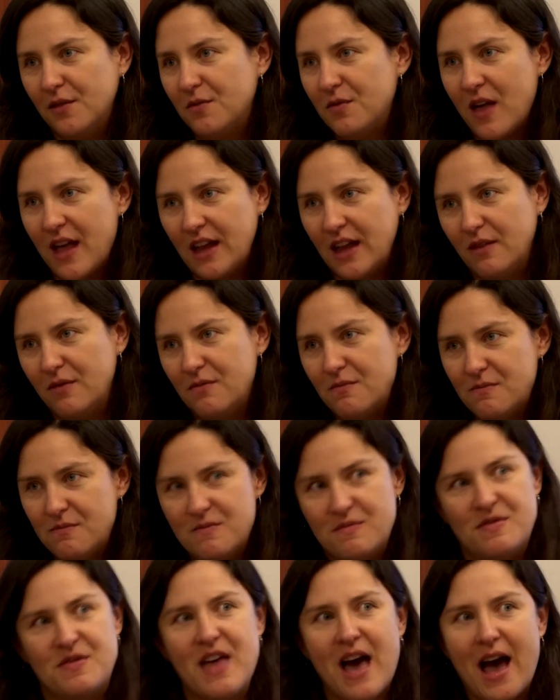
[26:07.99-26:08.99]
like
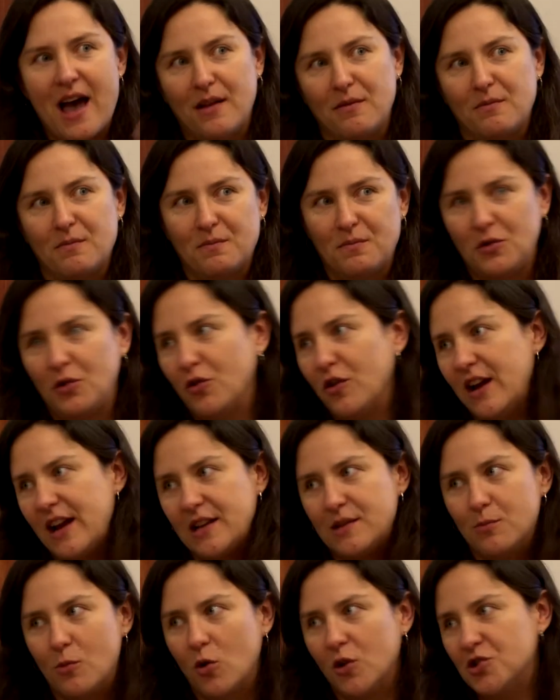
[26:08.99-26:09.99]
that
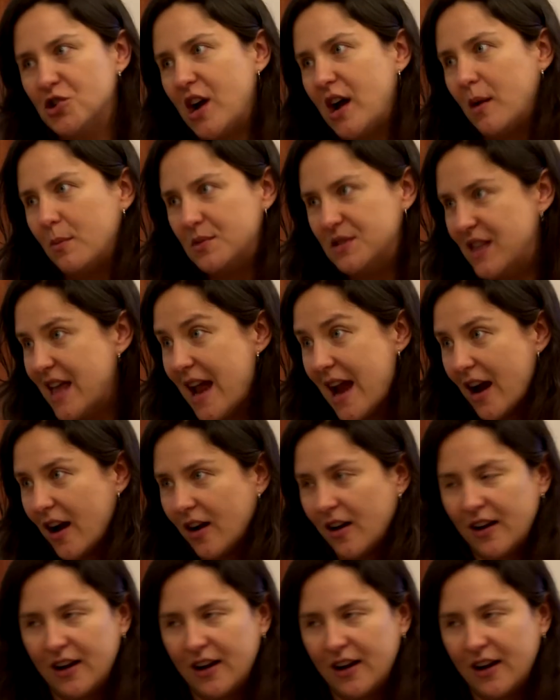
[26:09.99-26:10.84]
creates more jobs there.